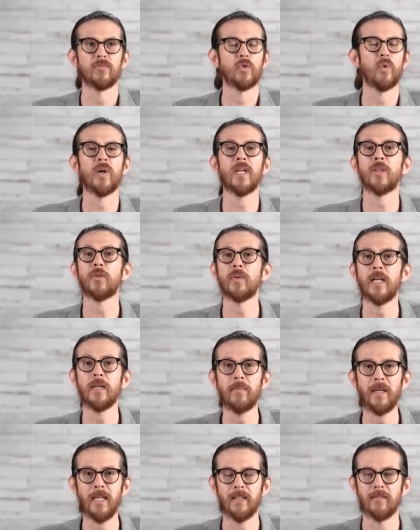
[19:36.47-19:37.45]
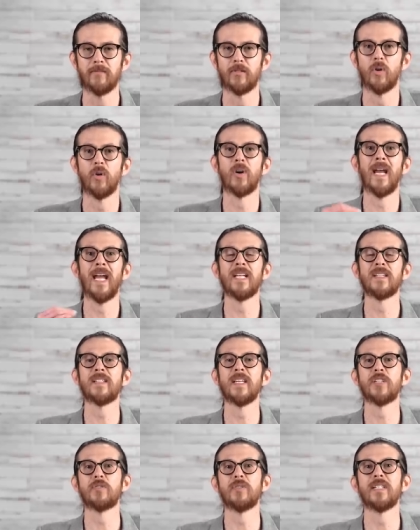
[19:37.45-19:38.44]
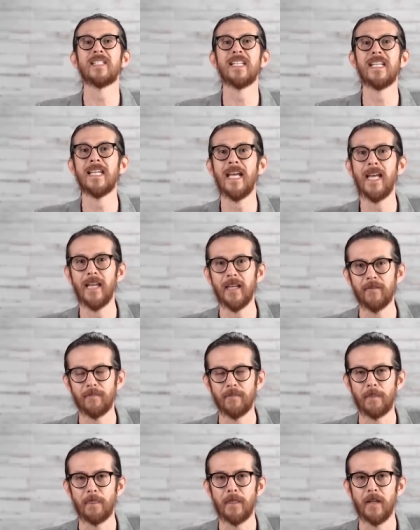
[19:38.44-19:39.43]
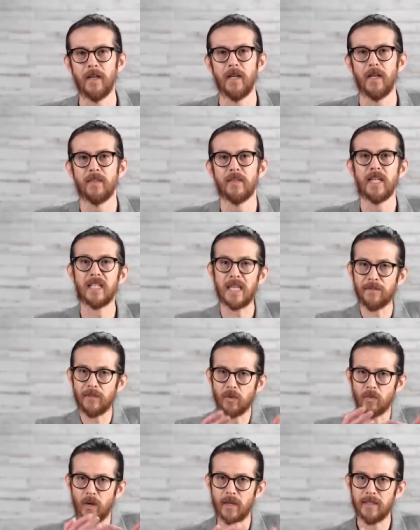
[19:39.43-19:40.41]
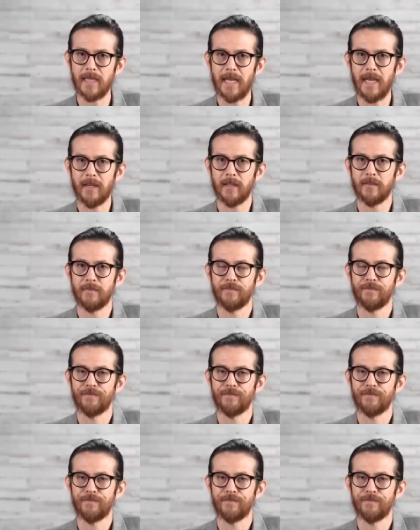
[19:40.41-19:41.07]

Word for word: 23andMe or Ancestry DNA, they give you raw data.